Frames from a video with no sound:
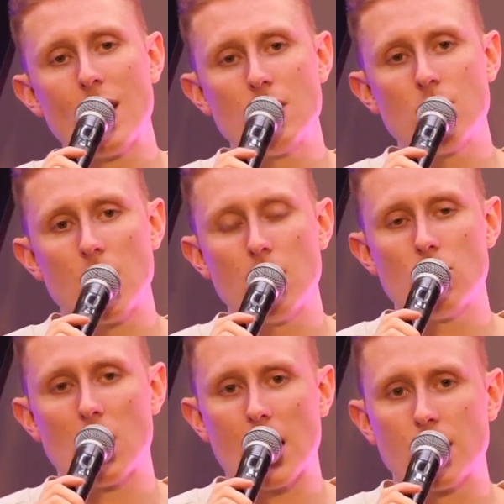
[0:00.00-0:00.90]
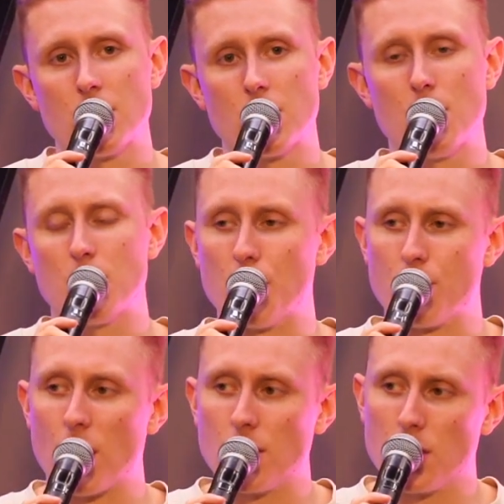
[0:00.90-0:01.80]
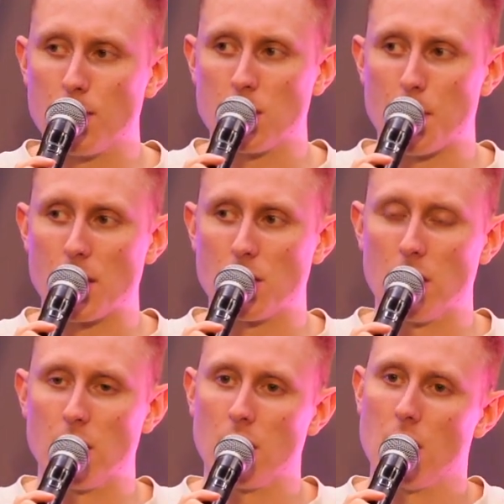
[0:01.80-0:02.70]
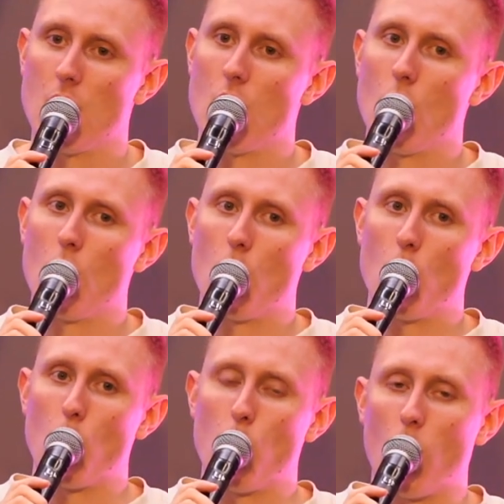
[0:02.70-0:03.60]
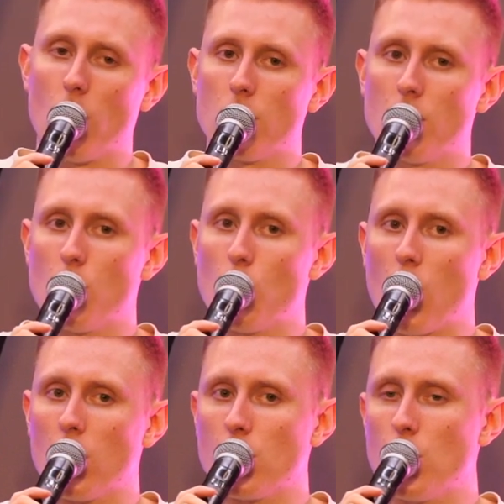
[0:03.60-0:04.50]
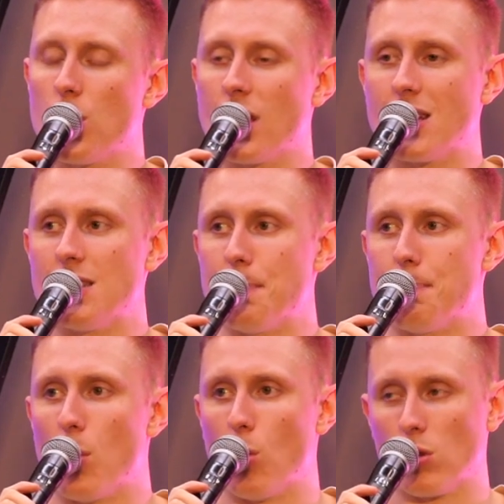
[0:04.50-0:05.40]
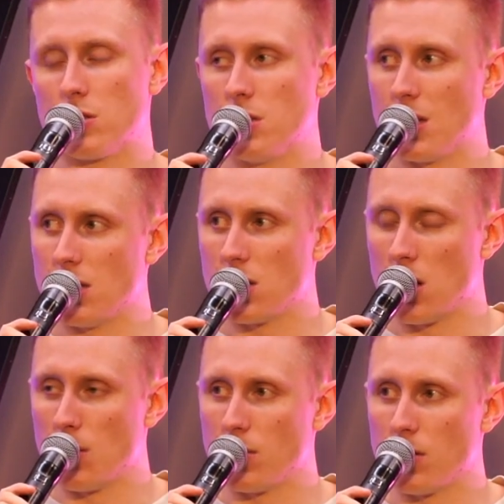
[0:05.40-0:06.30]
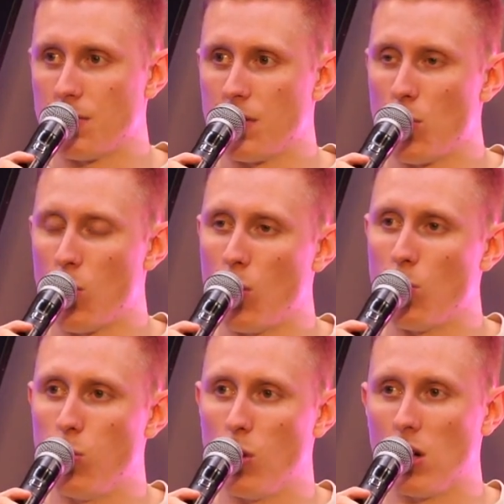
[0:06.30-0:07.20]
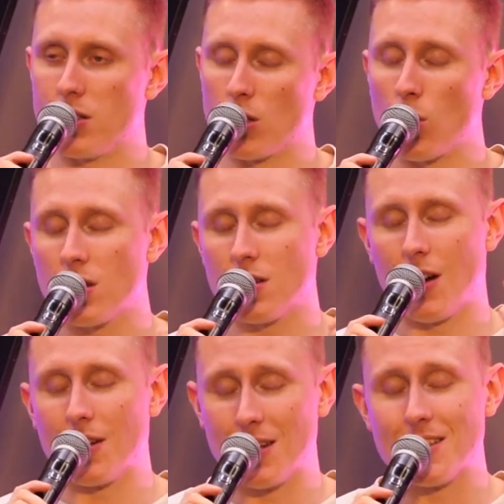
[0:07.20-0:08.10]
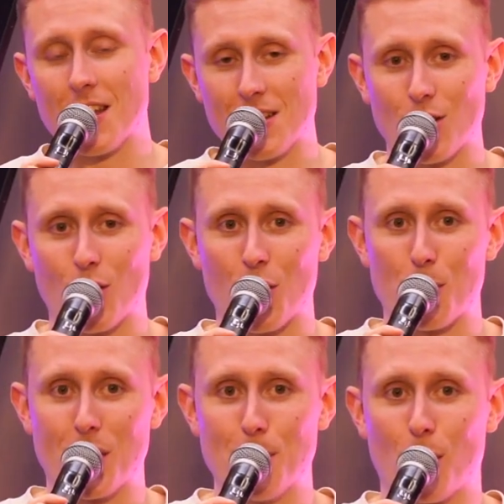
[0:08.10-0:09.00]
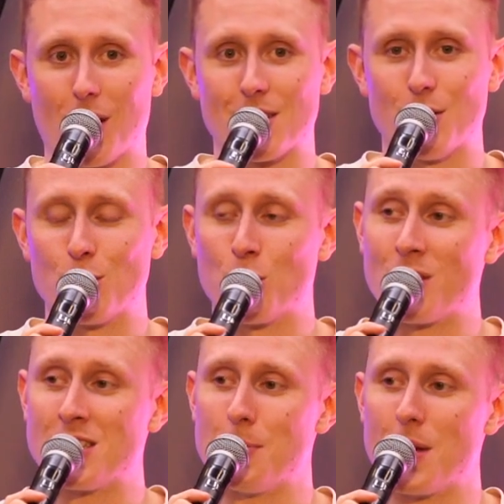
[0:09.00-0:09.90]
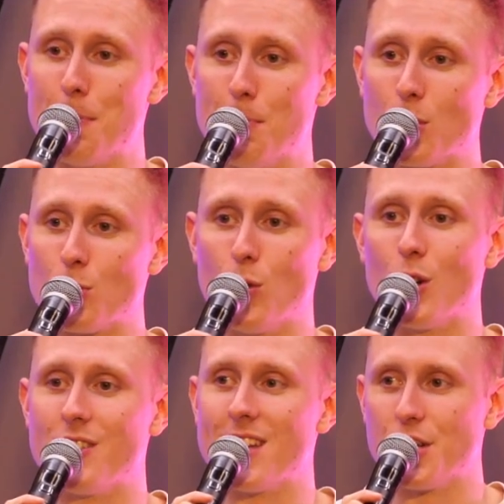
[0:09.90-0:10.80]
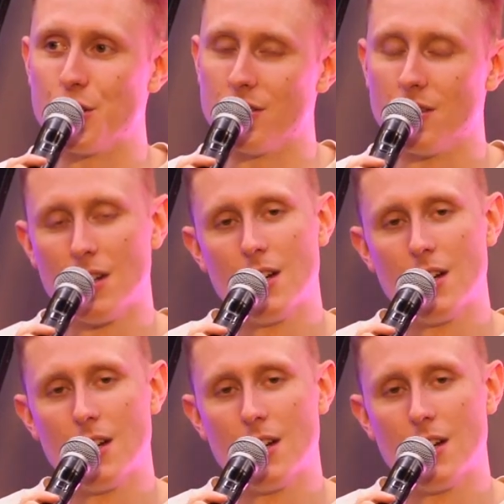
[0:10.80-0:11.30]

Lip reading: in relationships and friendships especially, what do you think is important in terms of what words? I did say this on like the pre-podcast notes. I don't want this to be a buzzword session.